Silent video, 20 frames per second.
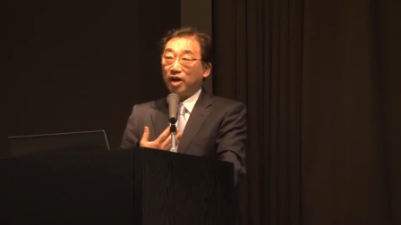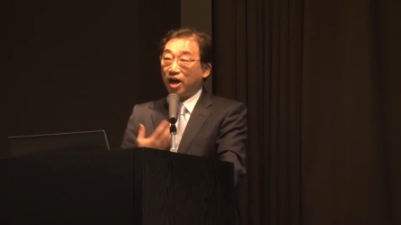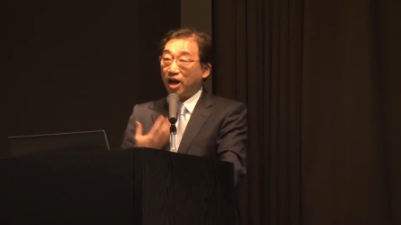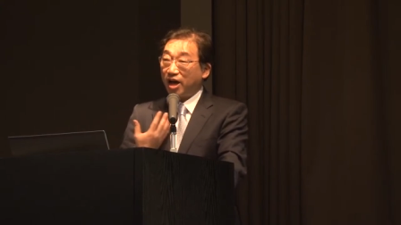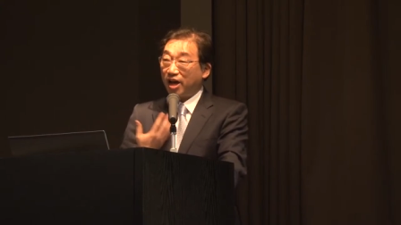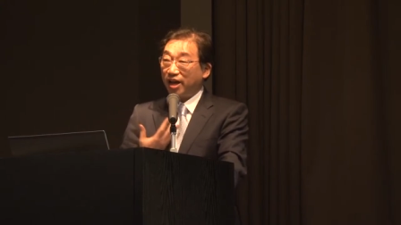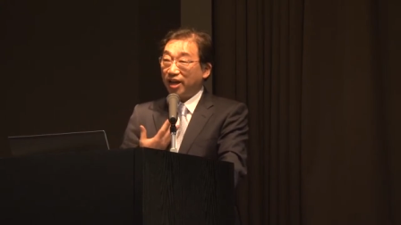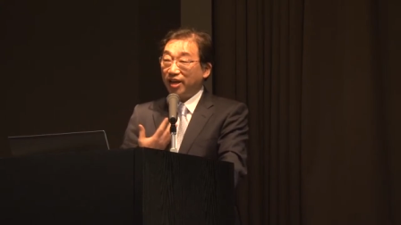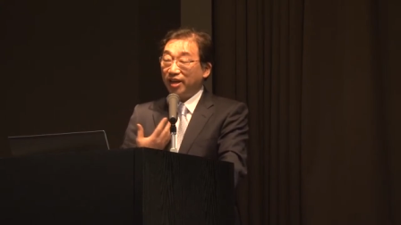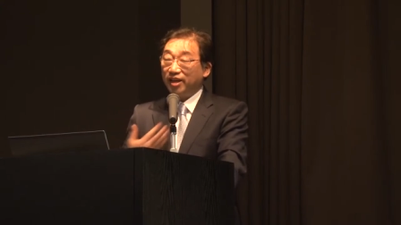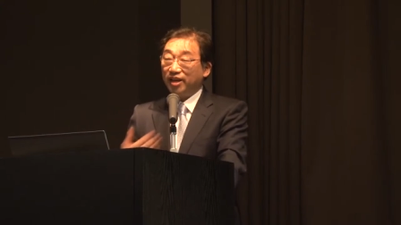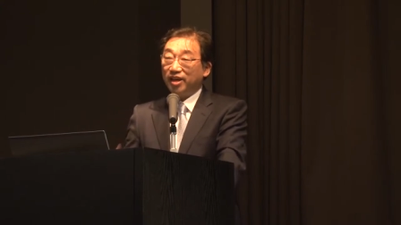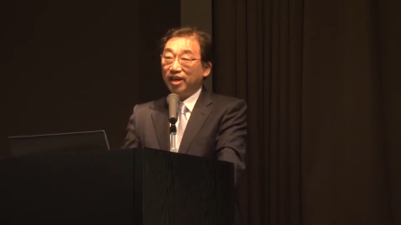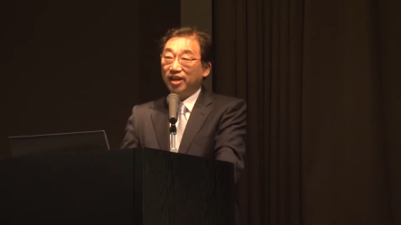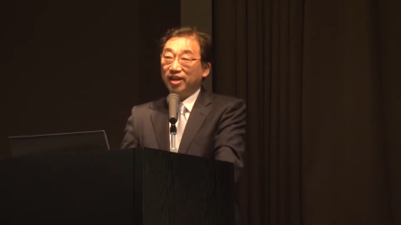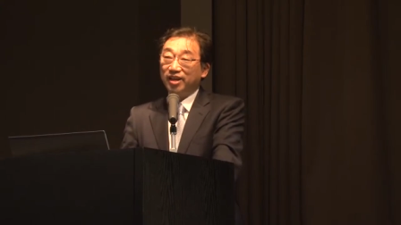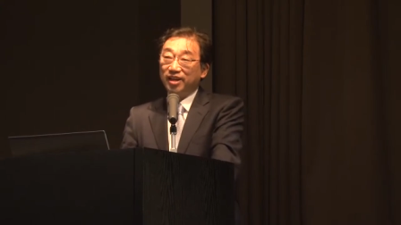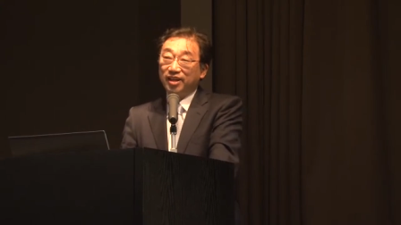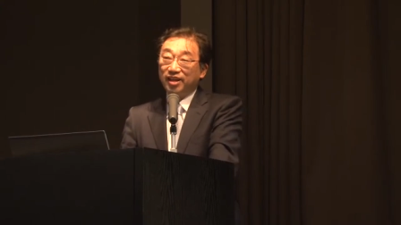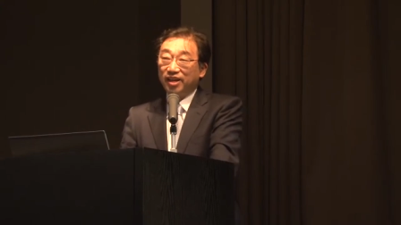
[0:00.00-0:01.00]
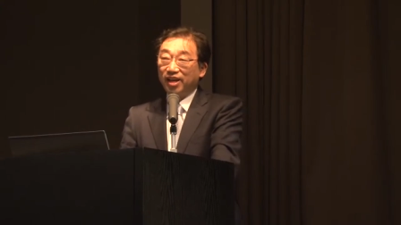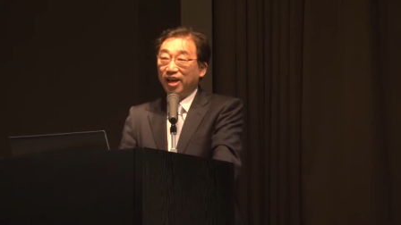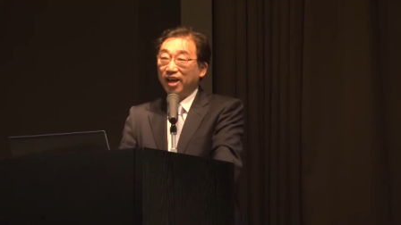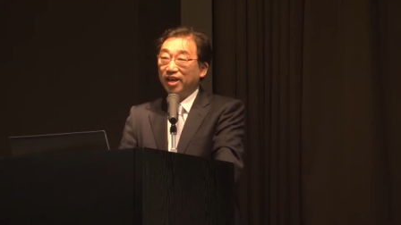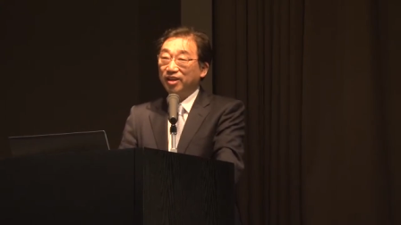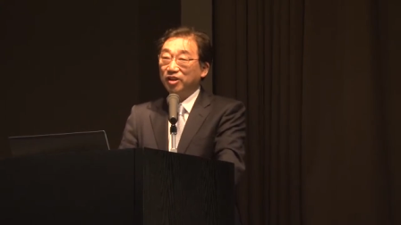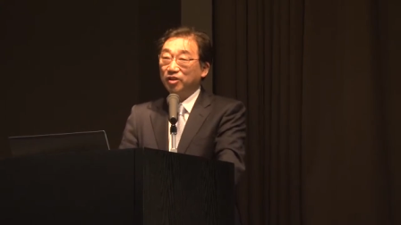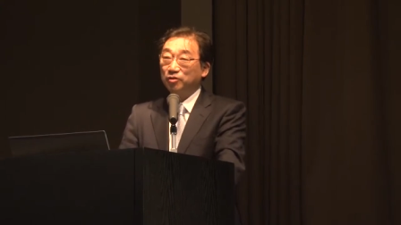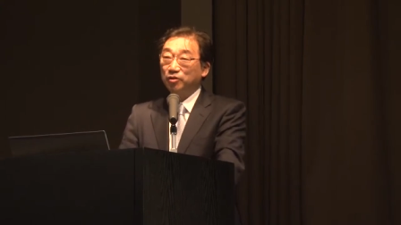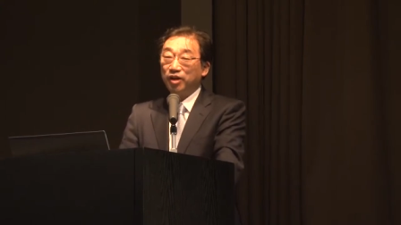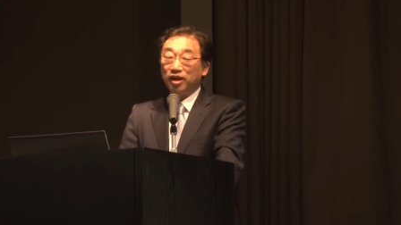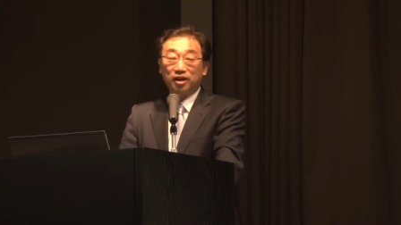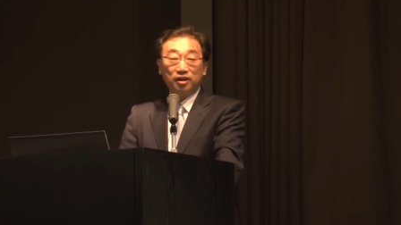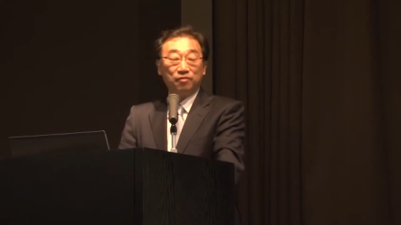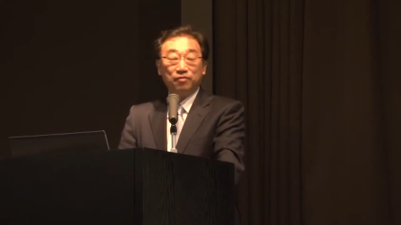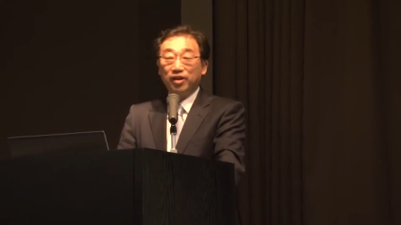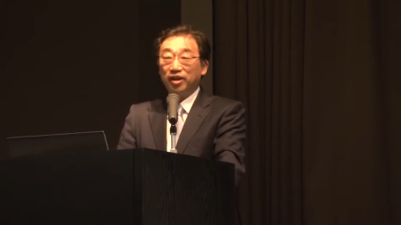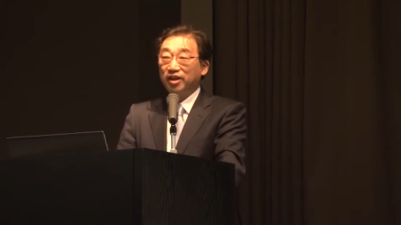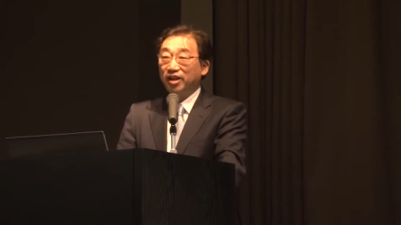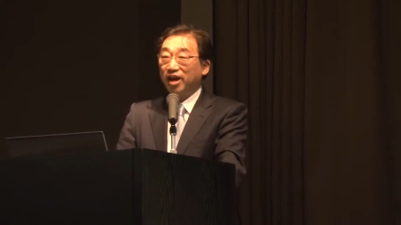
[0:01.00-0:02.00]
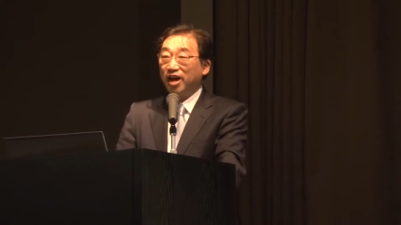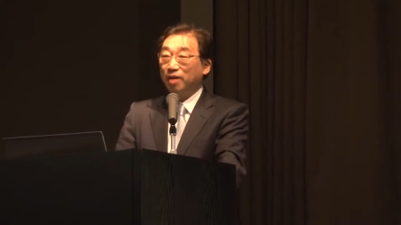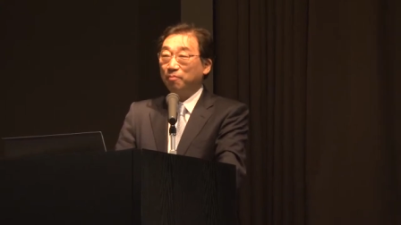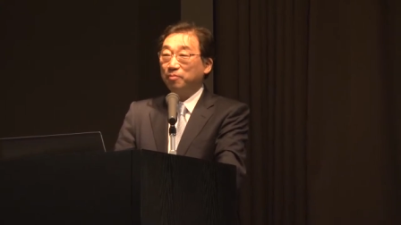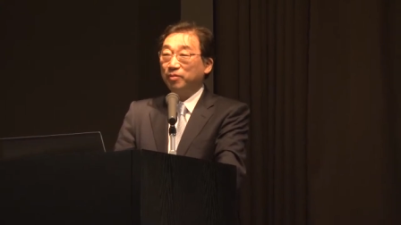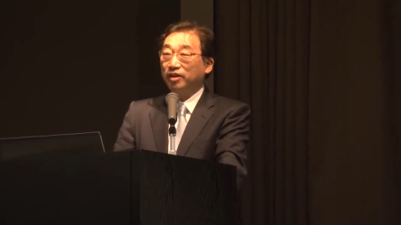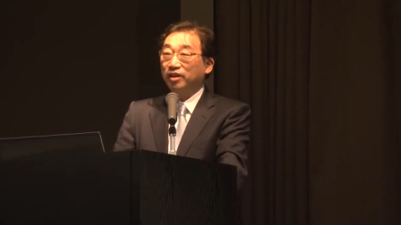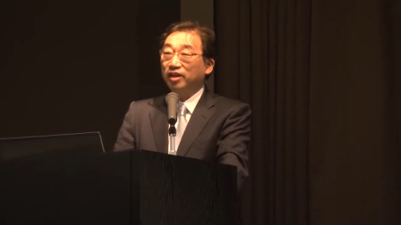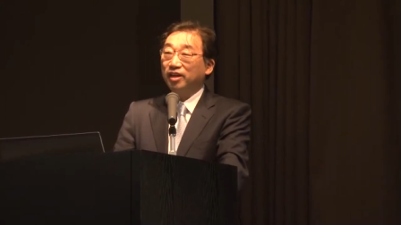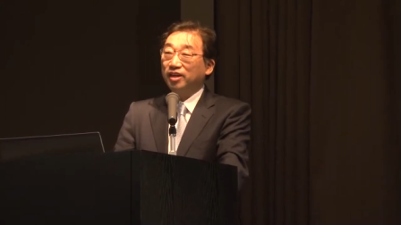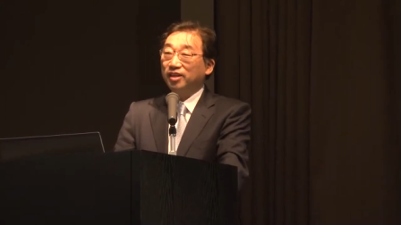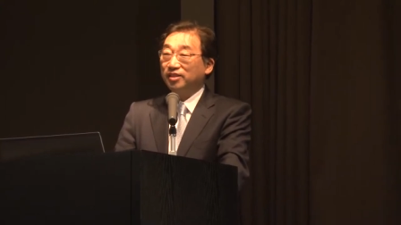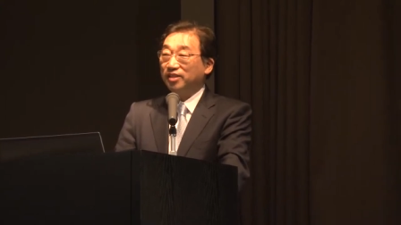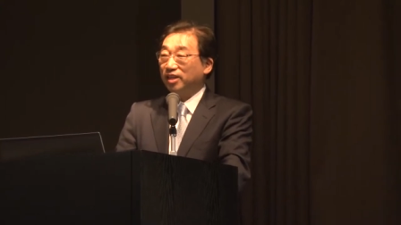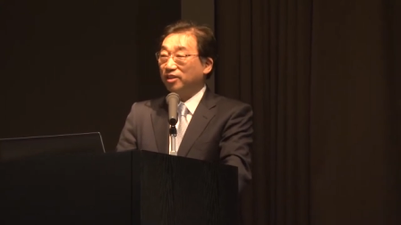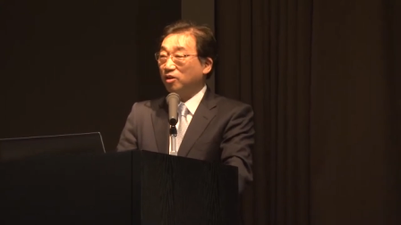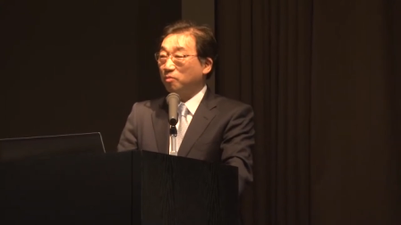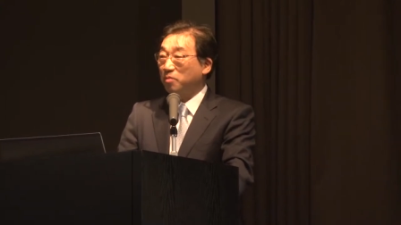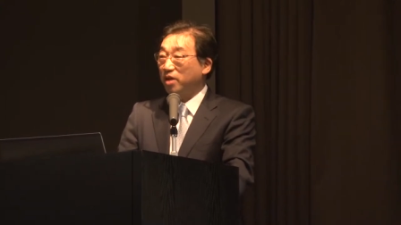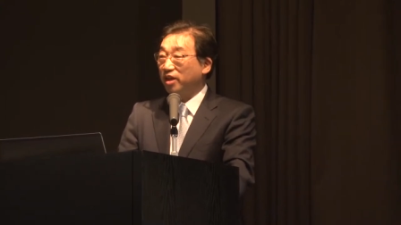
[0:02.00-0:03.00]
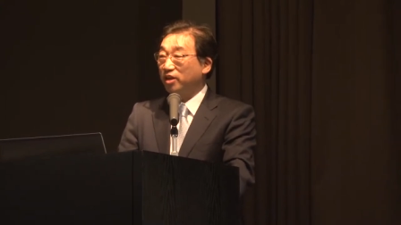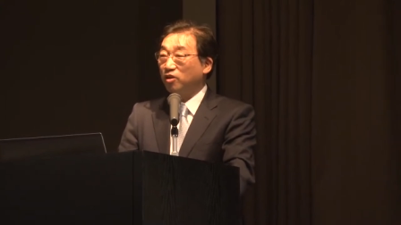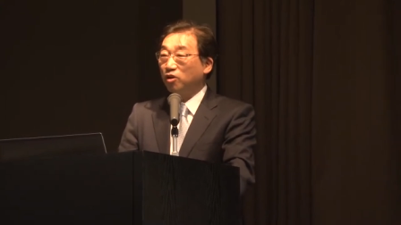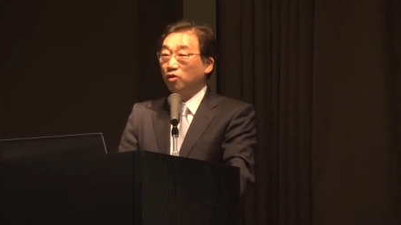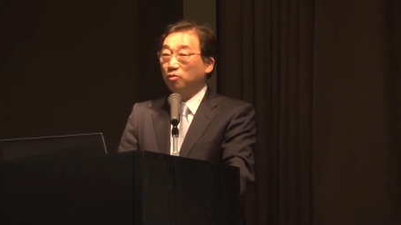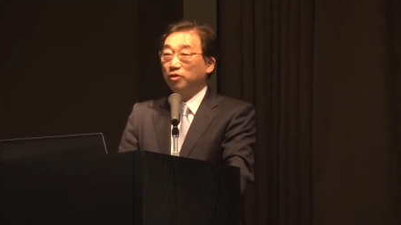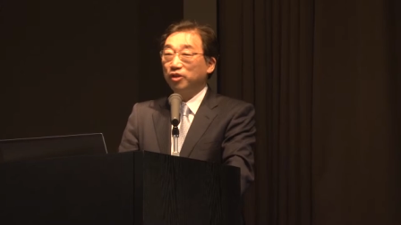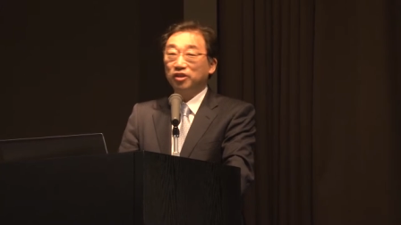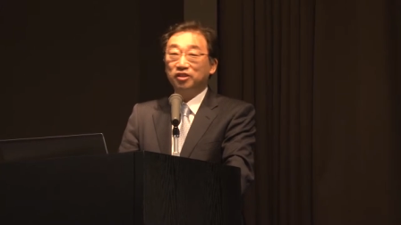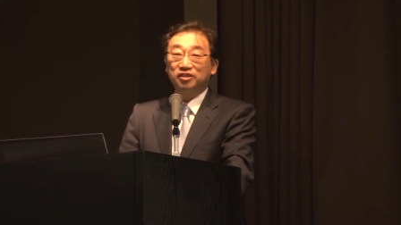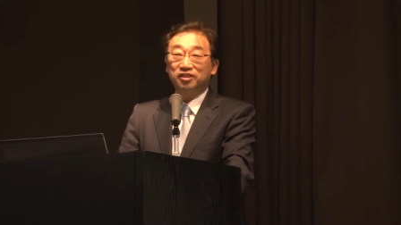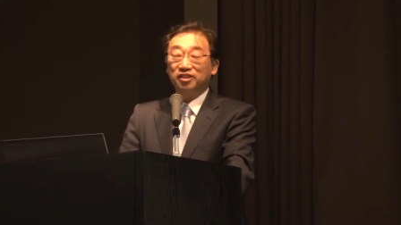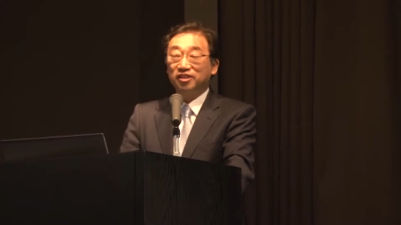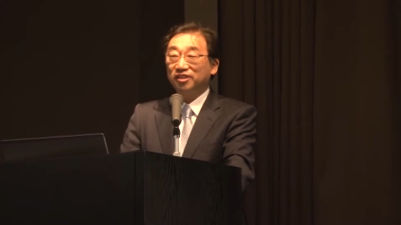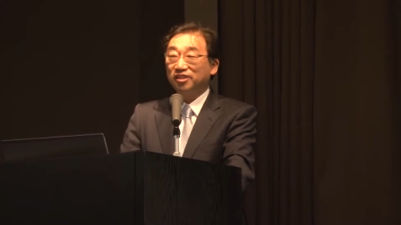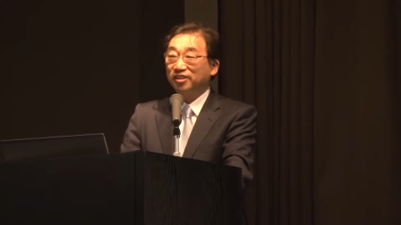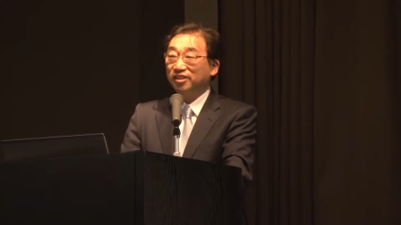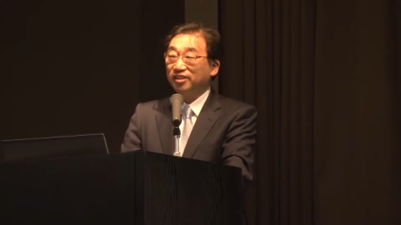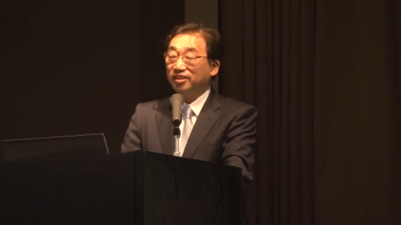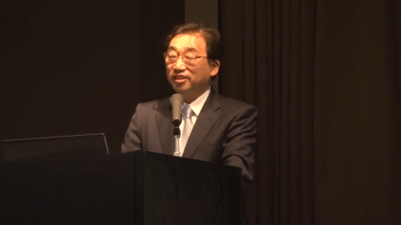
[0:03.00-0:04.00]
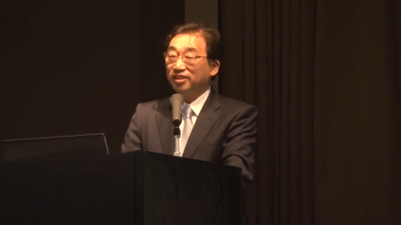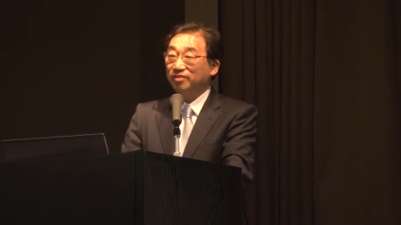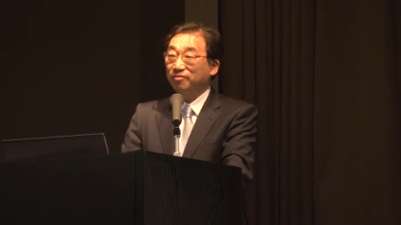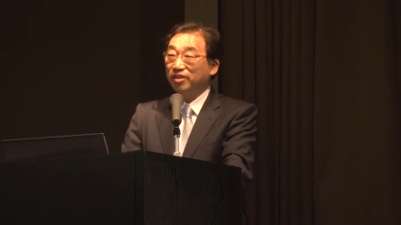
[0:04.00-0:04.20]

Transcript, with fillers: I, I, and we are very happy that many of you, uh,